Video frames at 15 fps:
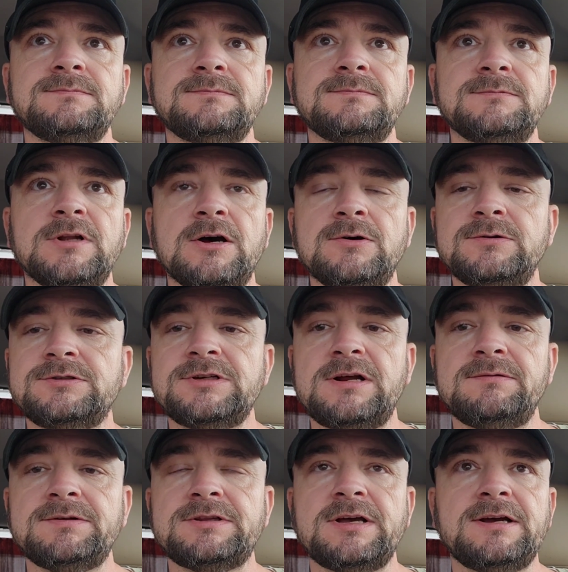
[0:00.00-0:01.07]
loads and
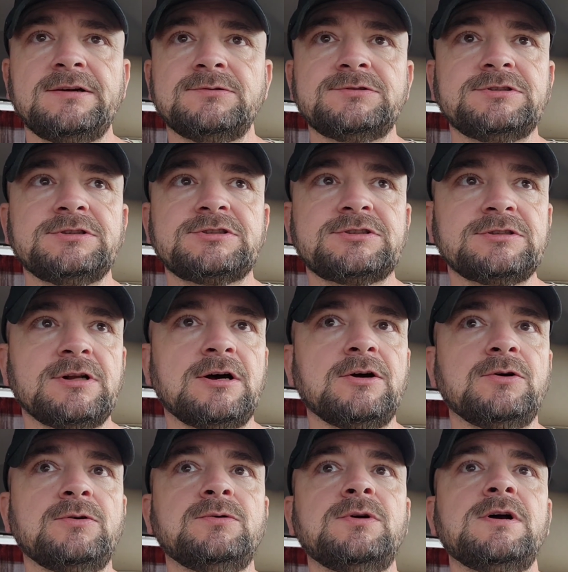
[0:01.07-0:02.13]
everything was just
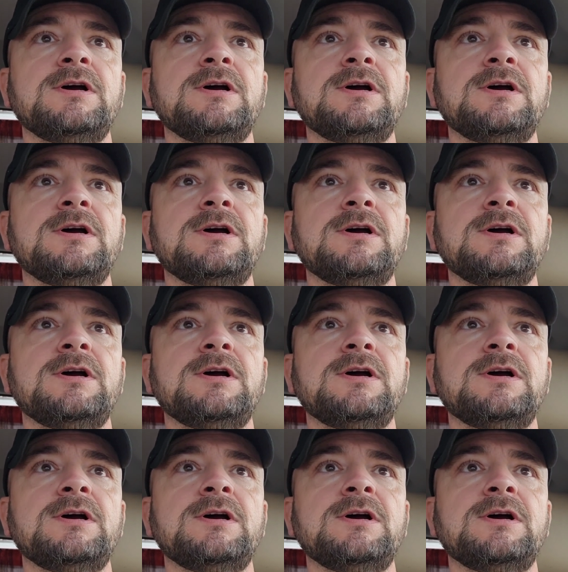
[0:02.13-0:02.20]
slow.